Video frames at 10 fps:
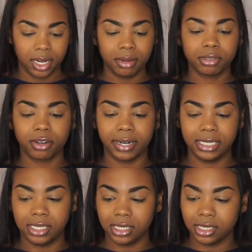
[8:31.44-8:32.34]
it was
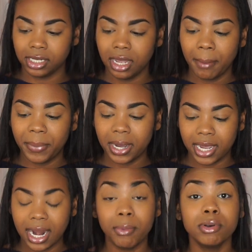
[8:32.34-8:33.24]
crazy.
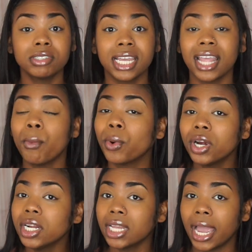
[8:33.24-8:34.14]
But I will say they
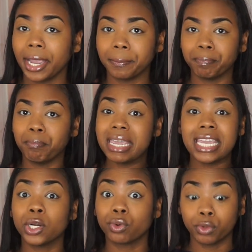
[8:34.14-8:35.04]
weren't like
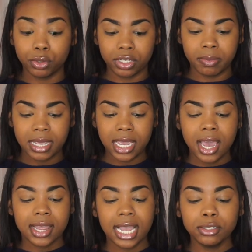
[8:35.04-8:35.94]
mean or rude to me.
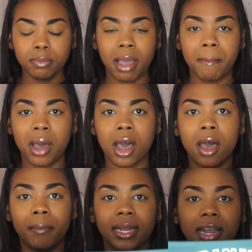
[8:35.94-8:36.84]
That's what my
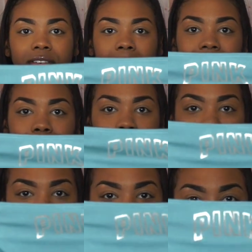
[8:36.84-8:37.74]
mom and everybody else
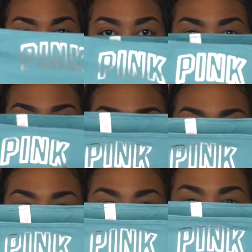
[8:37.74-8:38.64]
was scared of when I
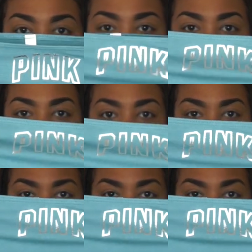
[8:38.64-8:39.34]
told them what school I was